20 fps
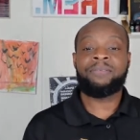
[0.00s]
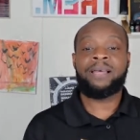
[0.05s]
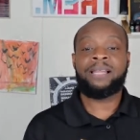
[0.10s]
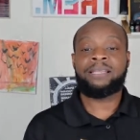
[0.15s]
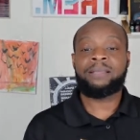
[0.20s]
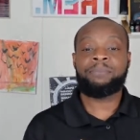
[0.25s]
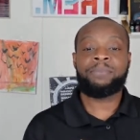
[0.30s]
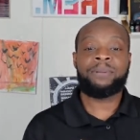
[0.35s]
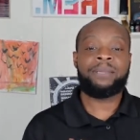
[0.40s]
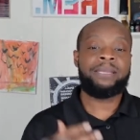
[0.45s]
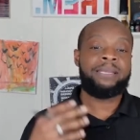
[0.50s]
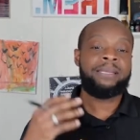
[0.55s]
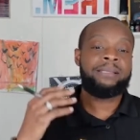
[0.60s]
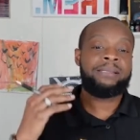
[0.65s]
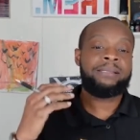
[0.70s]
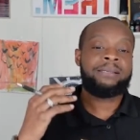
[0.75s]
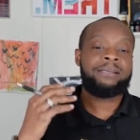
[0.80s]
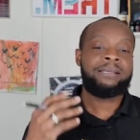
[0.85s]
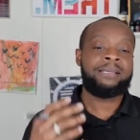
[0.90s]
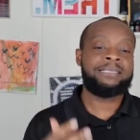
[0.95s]

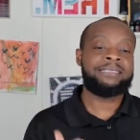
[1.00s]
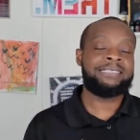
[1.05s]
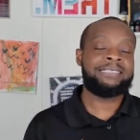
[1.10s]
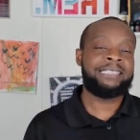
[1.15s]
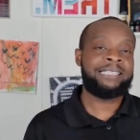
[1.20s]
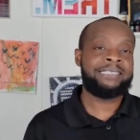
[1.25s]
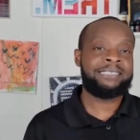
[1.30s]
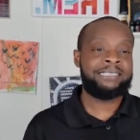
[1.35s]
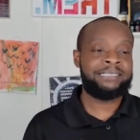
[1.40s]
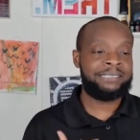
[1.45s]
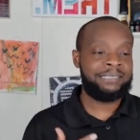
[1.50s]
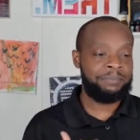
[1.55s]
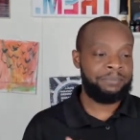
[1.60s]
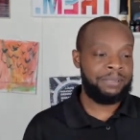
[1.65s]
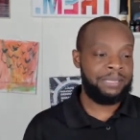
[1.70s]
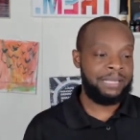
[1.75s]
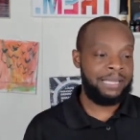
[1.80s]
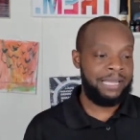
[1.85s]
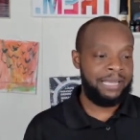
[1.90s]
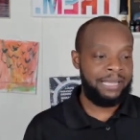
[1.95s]
developing
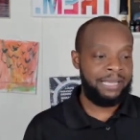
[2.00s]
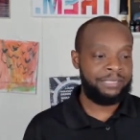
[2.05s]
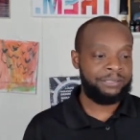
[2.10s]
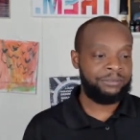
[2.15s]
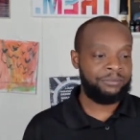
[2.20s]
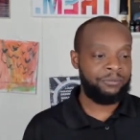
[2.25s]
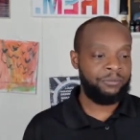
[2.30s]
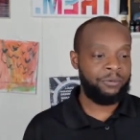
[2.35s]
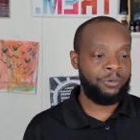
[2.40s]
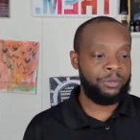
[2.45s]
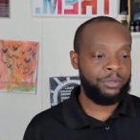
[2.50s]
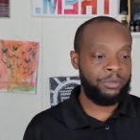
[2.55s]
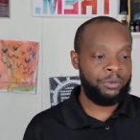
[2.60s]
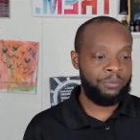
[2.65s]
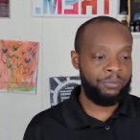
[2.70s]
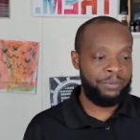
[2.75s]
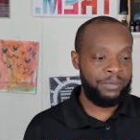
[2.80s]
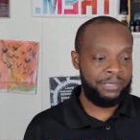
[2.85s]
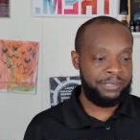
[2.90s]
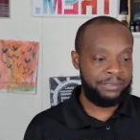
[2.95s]
contingency plans for
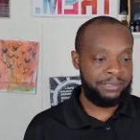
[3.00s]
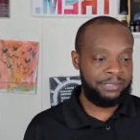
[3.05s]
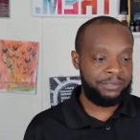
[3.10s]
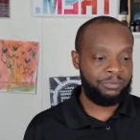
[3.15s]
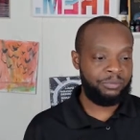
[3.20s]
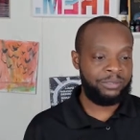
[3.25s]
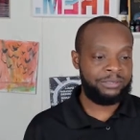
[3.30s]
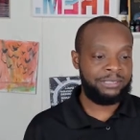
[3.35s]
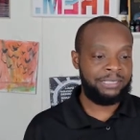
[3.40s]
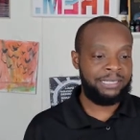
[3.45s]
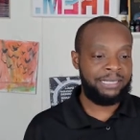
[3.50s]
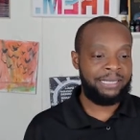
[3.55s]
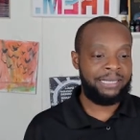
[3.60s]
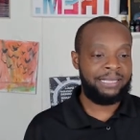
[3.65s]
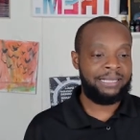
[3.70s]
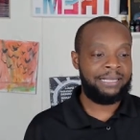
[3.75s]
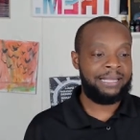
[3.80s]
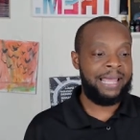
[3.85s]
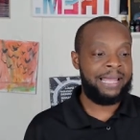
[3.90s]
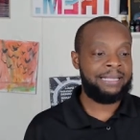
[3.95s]
your business. Once
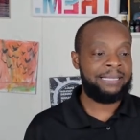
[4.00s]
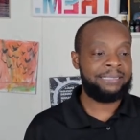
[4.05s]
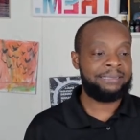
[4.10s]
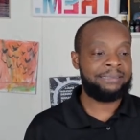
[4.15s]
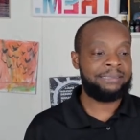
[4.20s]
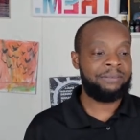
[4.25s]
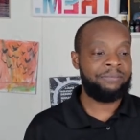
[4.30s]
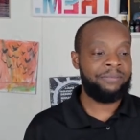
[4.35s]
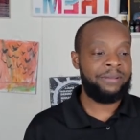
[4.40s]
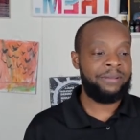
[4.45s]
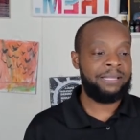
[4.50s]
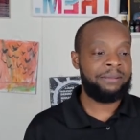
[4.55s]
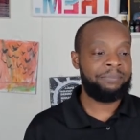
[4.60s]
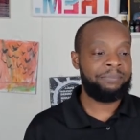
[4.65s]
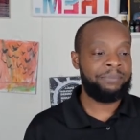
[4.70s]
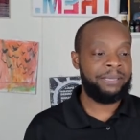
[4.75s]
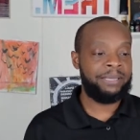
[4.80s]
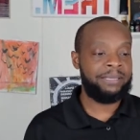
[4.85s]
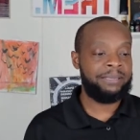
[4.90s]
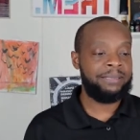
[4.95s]
again, that is
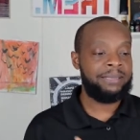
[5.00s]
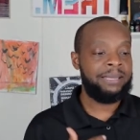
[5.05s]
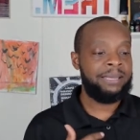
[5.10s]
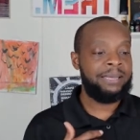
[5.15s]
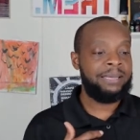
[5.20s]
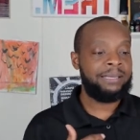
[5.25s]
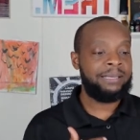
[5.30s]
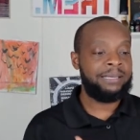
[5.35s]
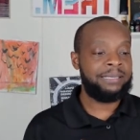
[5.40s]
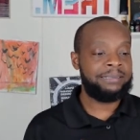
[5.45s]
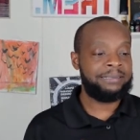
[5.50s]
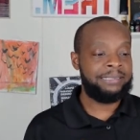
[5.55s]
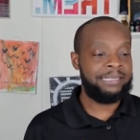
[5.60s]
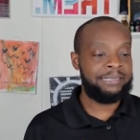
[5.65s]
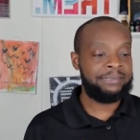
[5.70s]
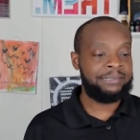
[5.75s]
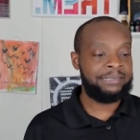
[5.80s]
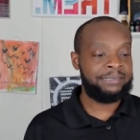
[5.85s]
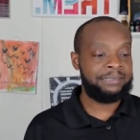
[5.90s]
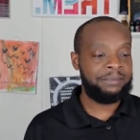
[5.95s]
developing
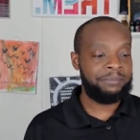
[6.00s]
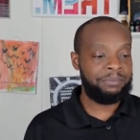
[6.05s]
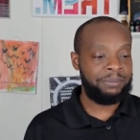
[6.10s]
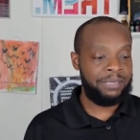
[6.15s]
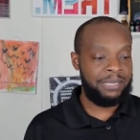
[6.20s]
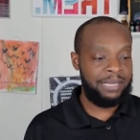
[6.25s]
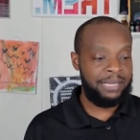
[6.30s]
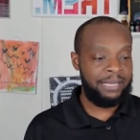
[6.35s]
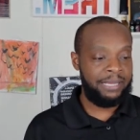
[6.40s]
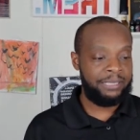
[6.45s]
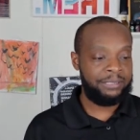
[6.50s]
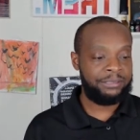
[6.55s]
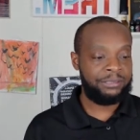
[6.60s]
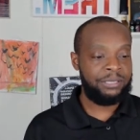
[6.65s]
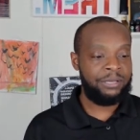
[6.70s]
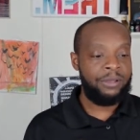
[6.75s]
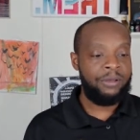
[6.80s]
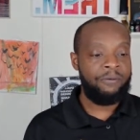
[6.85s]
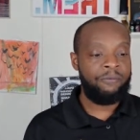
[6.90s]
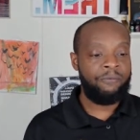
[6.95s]
contingency
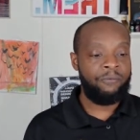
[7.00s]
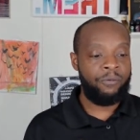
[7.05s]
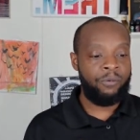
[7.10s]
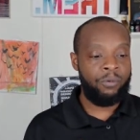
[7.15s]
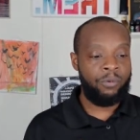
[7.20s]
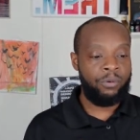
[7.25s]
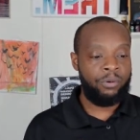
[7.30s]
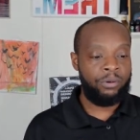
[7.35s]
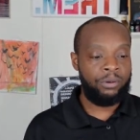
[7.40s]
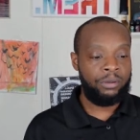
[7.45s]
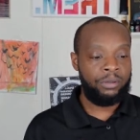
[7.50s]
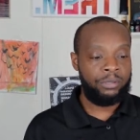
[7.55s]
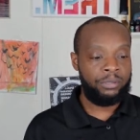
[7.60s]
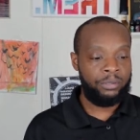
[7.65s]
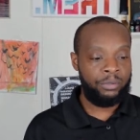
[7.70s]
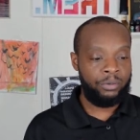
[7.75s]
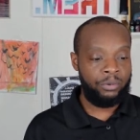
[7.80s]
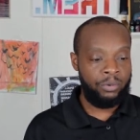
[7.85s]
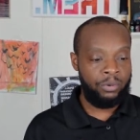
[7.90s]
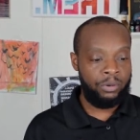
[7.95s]
plans for
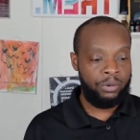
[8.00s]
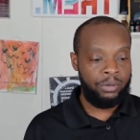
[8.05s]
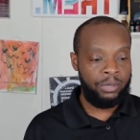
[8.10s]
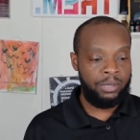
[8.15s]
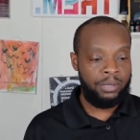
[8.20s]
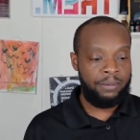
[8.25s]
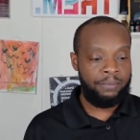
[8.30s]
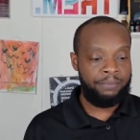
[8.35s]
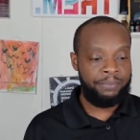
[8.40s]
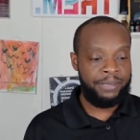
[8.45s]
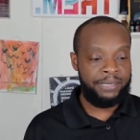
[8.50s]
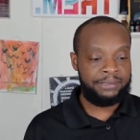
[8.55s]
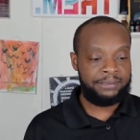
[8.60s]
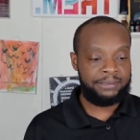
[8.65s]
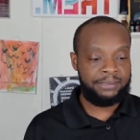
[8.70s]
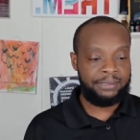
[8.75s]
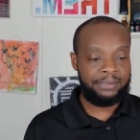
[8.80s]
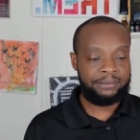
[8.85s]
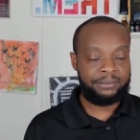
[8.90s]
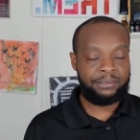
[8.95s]
your
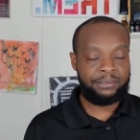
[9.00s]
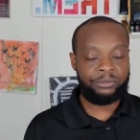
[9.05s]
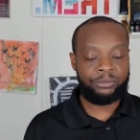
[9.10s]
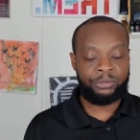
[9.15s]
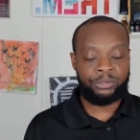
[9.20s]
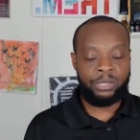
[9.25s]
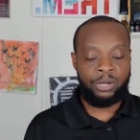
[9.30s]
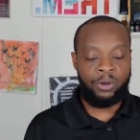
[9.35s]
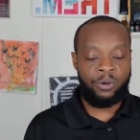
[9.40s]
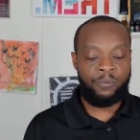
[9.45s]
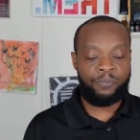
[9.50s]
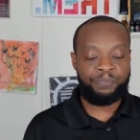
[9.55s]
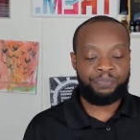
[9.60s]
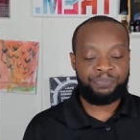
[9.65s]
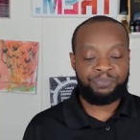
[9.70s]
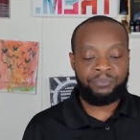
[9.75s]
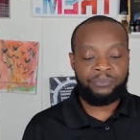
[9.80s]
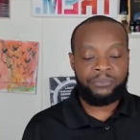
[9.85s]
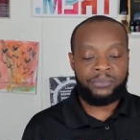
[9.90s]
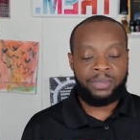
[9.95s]
business.
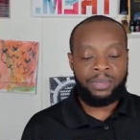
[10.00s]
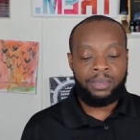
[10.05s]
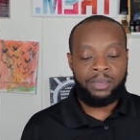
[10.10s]
So,